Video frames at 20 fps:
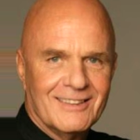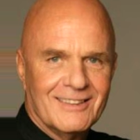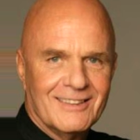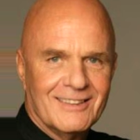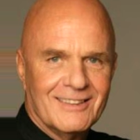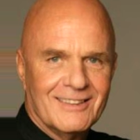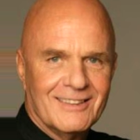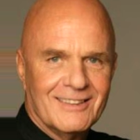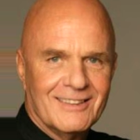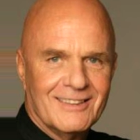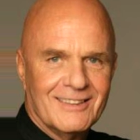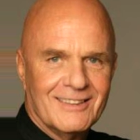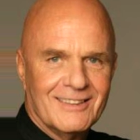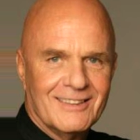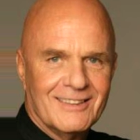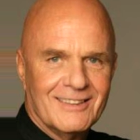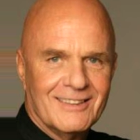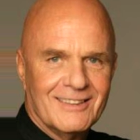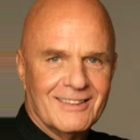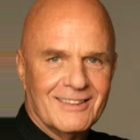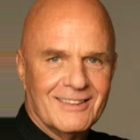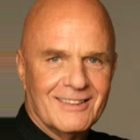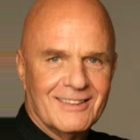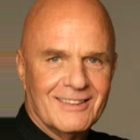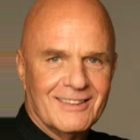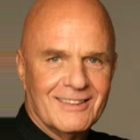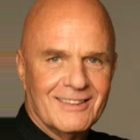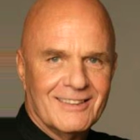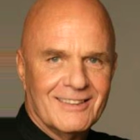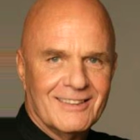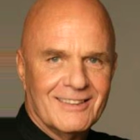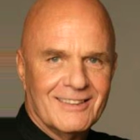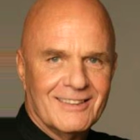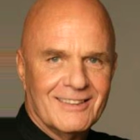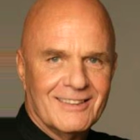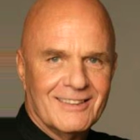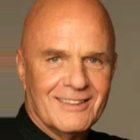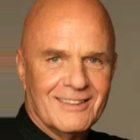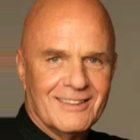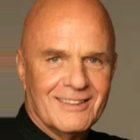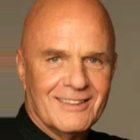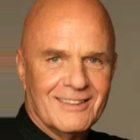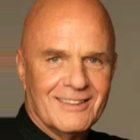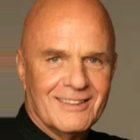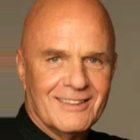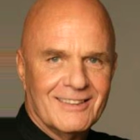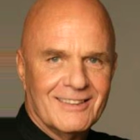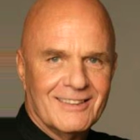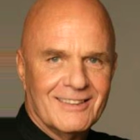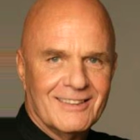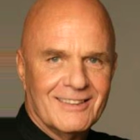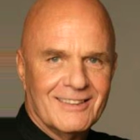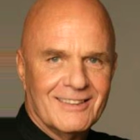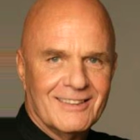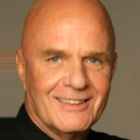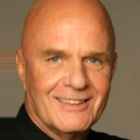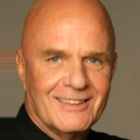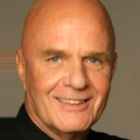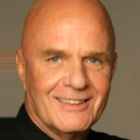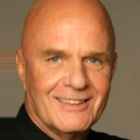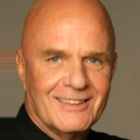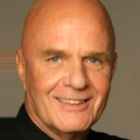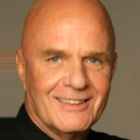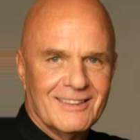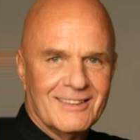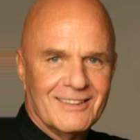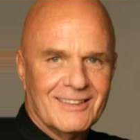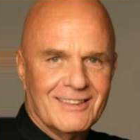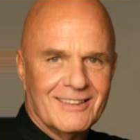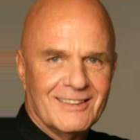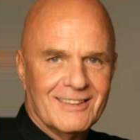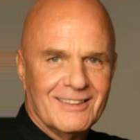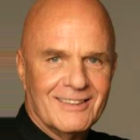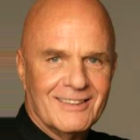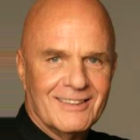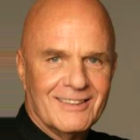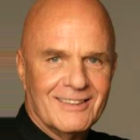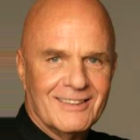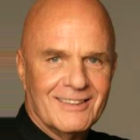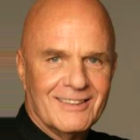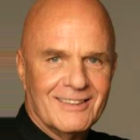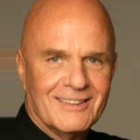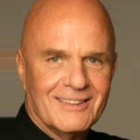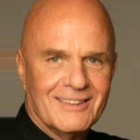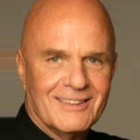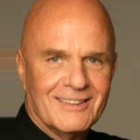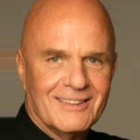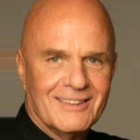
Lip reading: This is a still picture; no speech is visible.